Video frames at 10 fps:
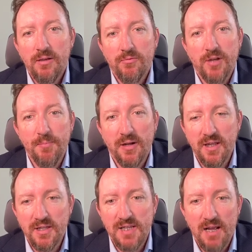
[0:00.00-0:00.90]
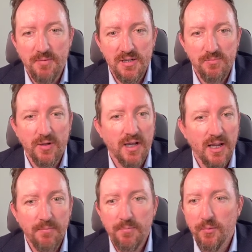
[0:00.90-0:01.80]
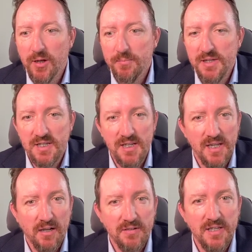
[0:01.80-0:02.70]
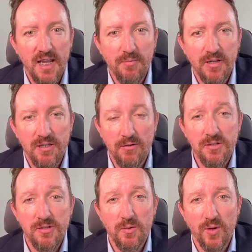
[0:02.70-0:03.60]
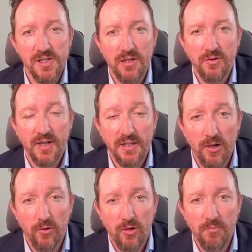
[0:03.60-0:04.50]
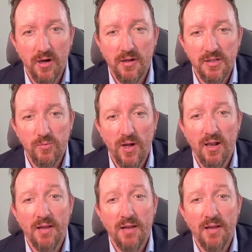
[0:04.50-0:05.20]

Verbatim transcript: typically this happens when you get when you PCS out of state, but there's also some ways to do it in the local market as well.